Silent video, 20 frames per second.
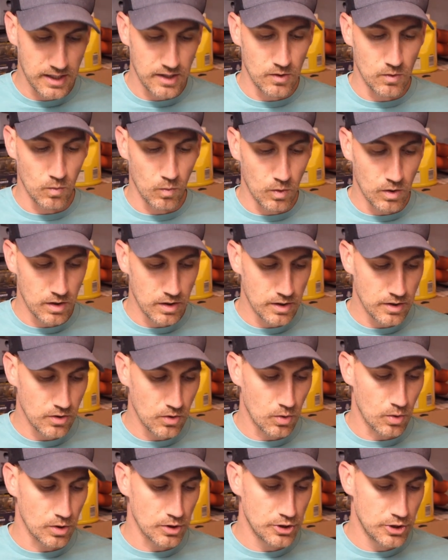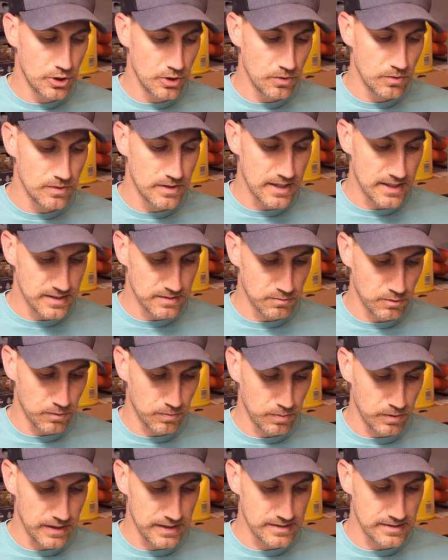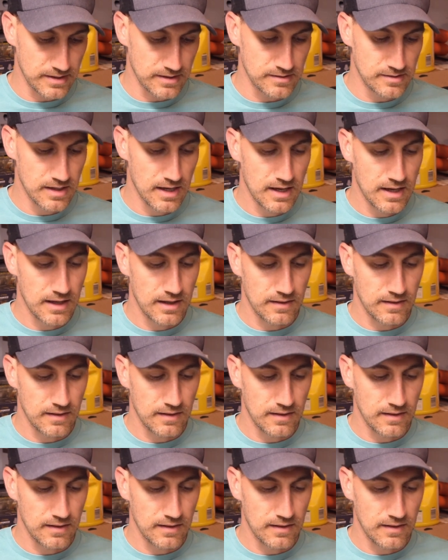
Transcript: in one or two decimal places